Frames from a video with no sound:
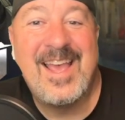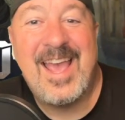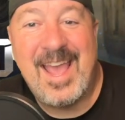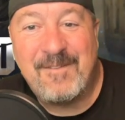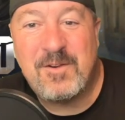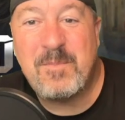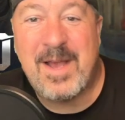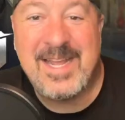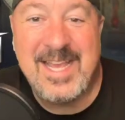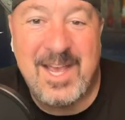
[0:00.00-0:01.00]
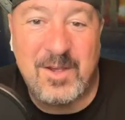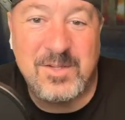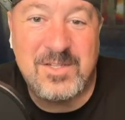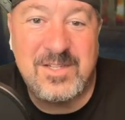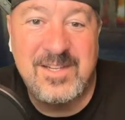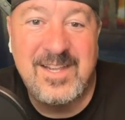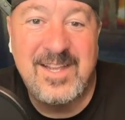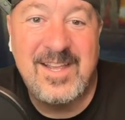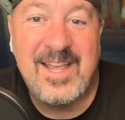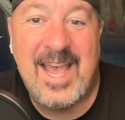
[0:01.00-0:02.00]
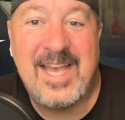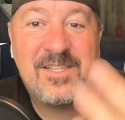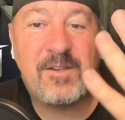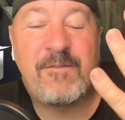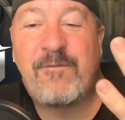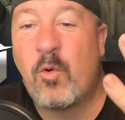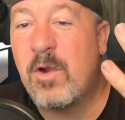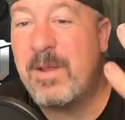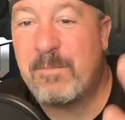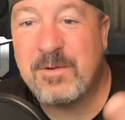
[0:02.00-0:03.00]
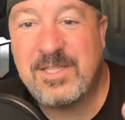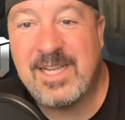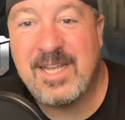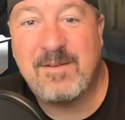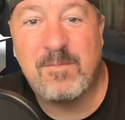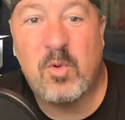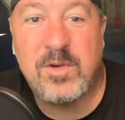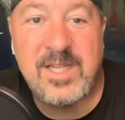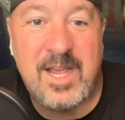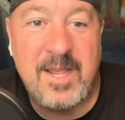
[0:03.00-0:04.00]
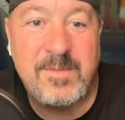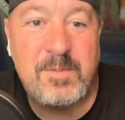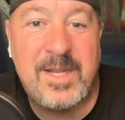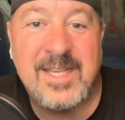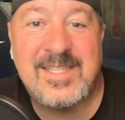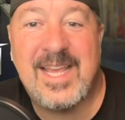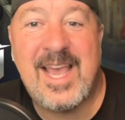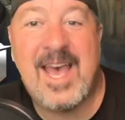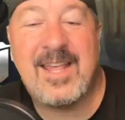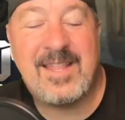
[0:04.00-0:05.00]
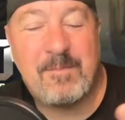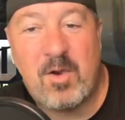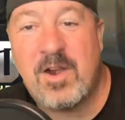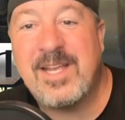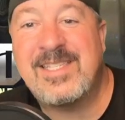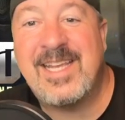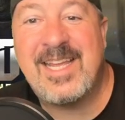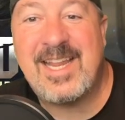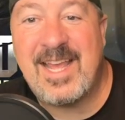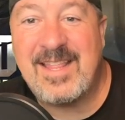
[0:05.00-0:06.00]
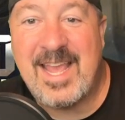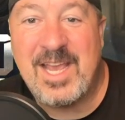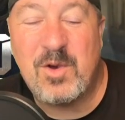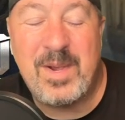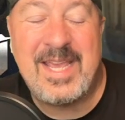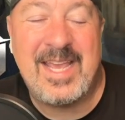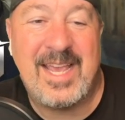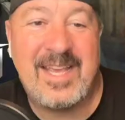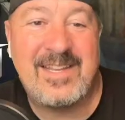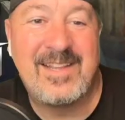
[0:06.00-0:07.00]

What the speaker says: Everybody else has a 40% more times because they got the Marius hit and the AoE hit,